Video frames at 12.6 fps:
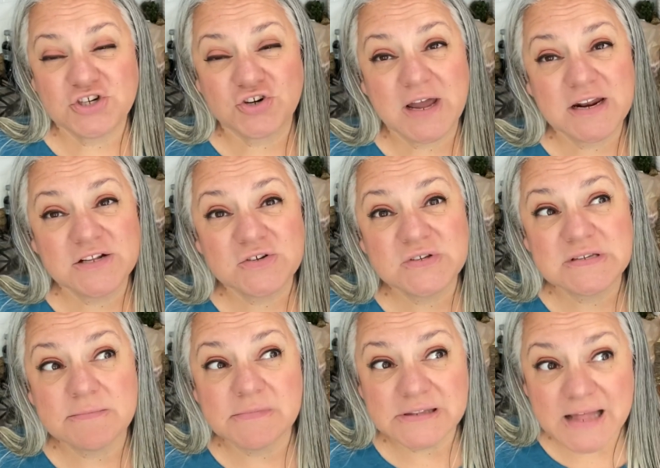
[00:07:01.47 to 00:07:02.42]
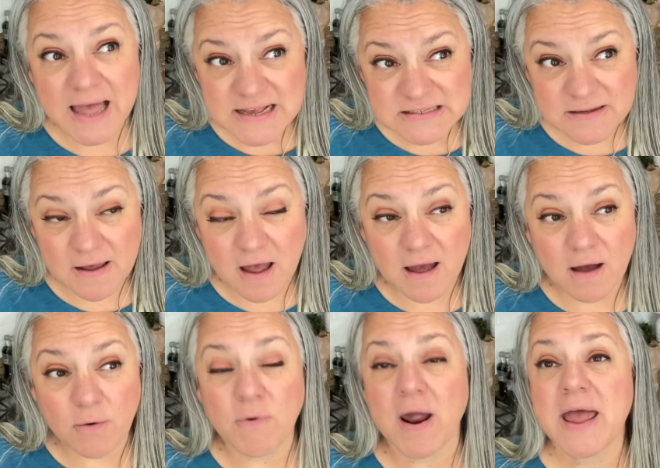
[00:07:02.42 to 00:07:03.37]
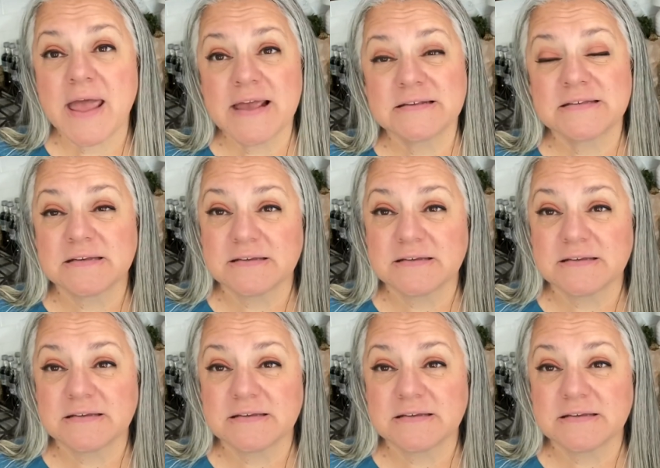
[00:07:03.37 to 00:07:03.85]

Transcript: to try to do some less uh, rice,